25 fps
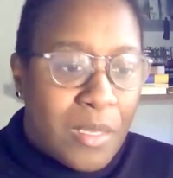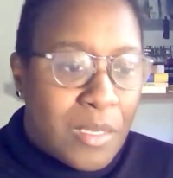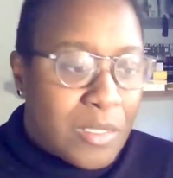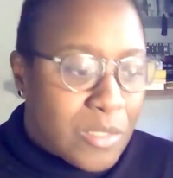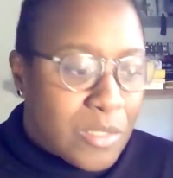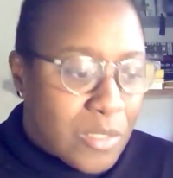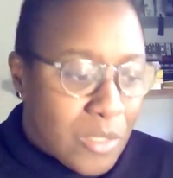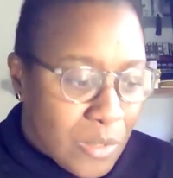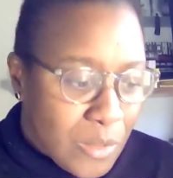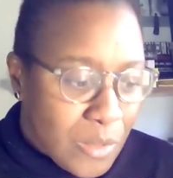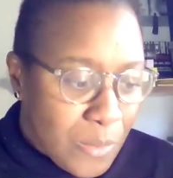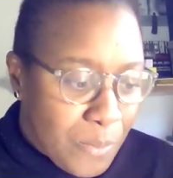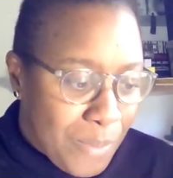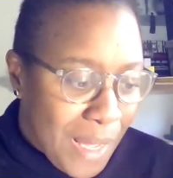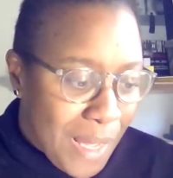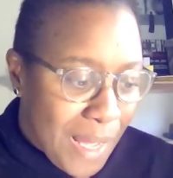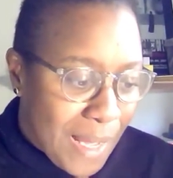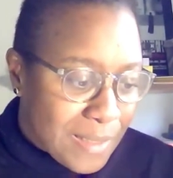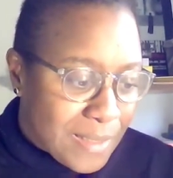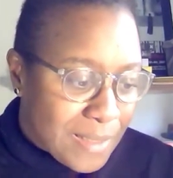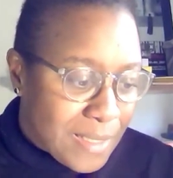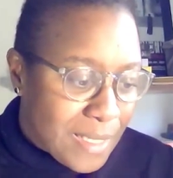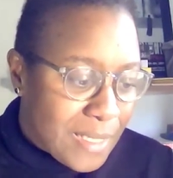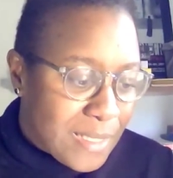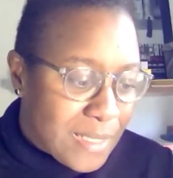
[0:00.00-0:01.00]
So the
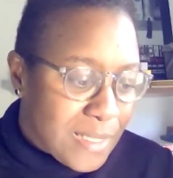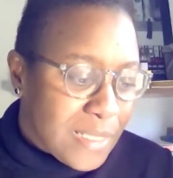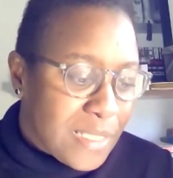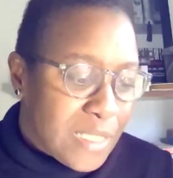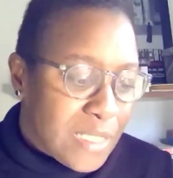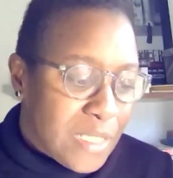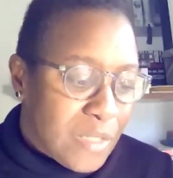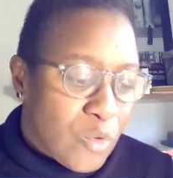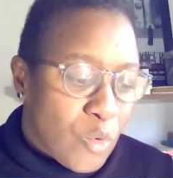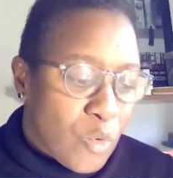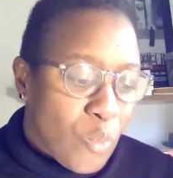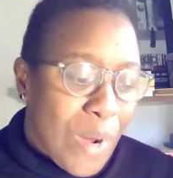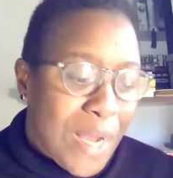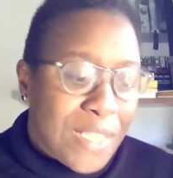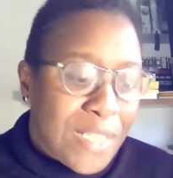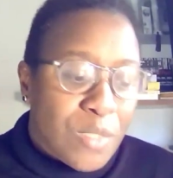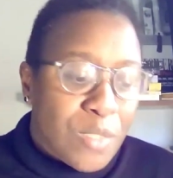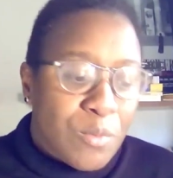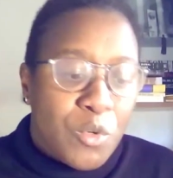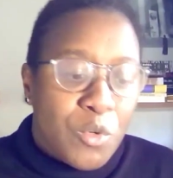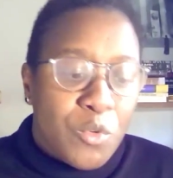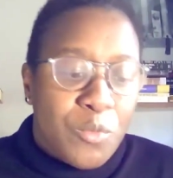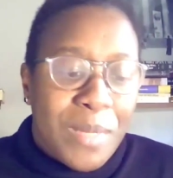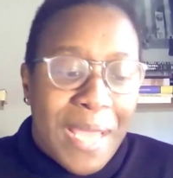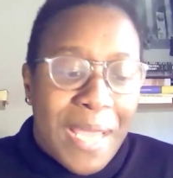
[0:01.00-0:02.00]
back says the civil rights
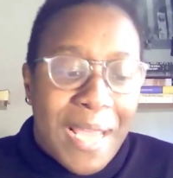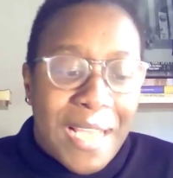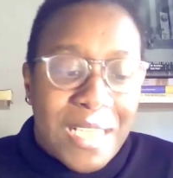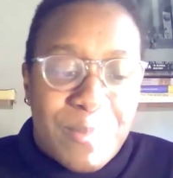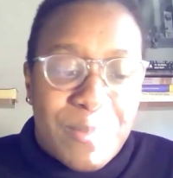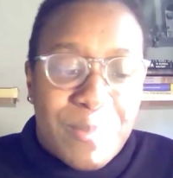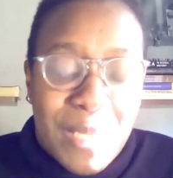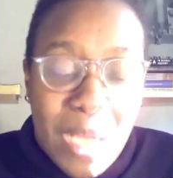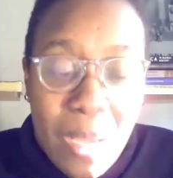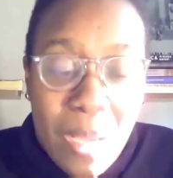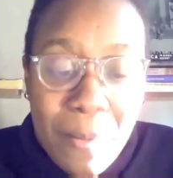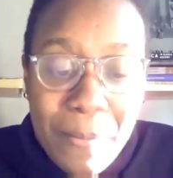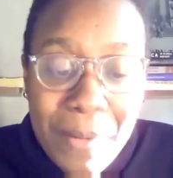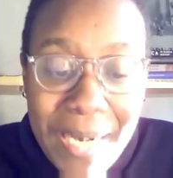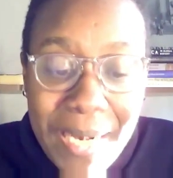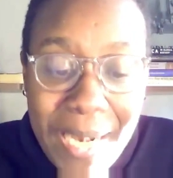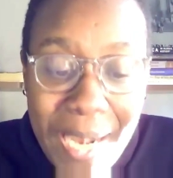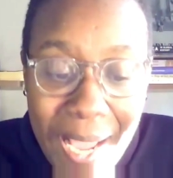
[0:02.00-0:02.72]
movement has become a